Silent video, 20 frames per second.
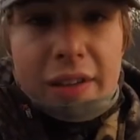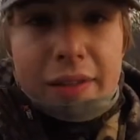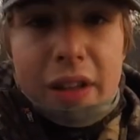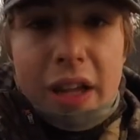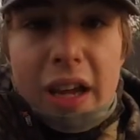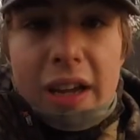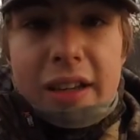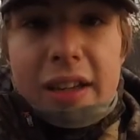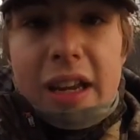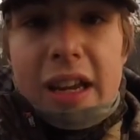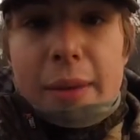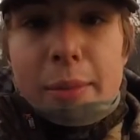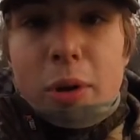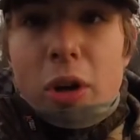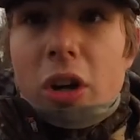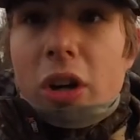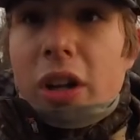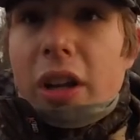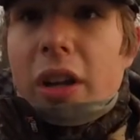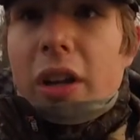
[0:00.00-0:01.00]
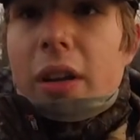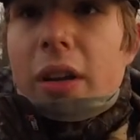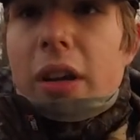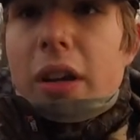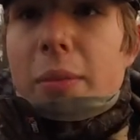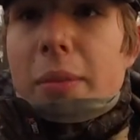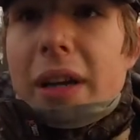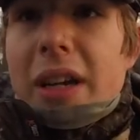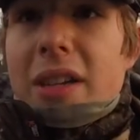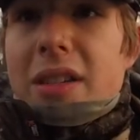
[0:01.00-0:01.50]
have the head cam on and I'm
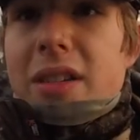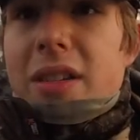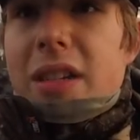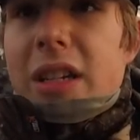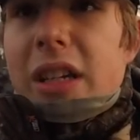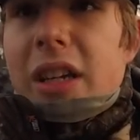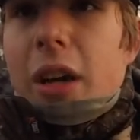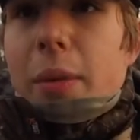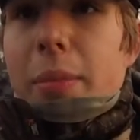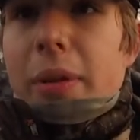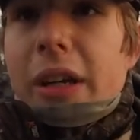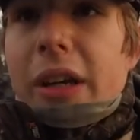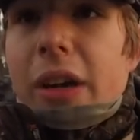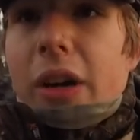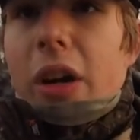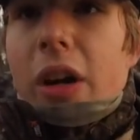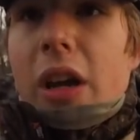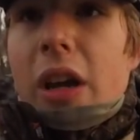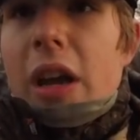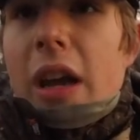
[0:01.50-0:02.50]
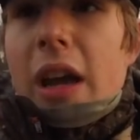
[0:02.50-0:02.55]
gonna make a sneak up here